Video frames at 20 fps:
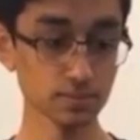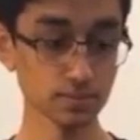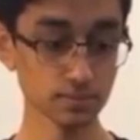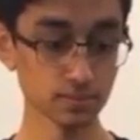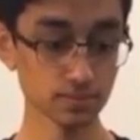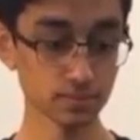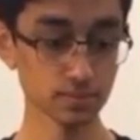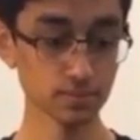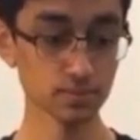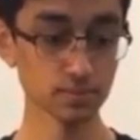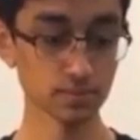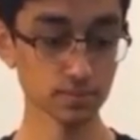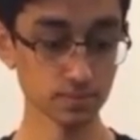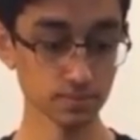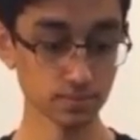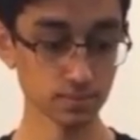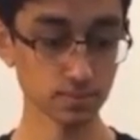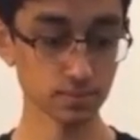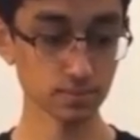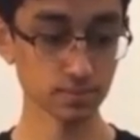
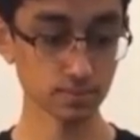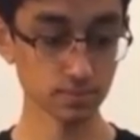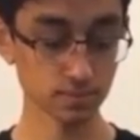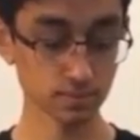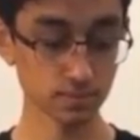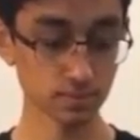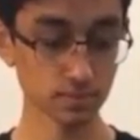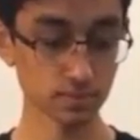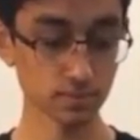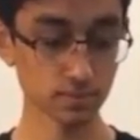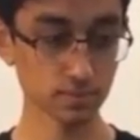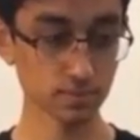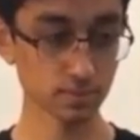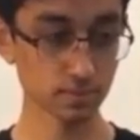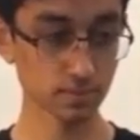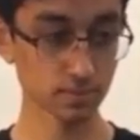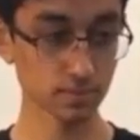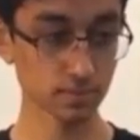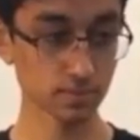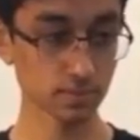
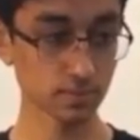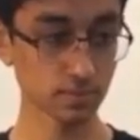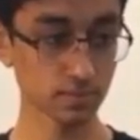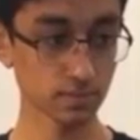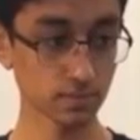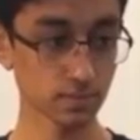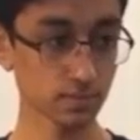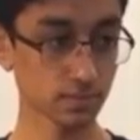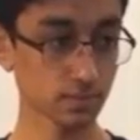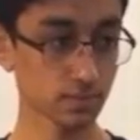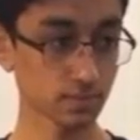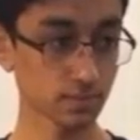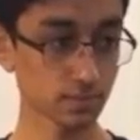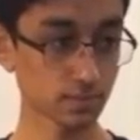[no speech]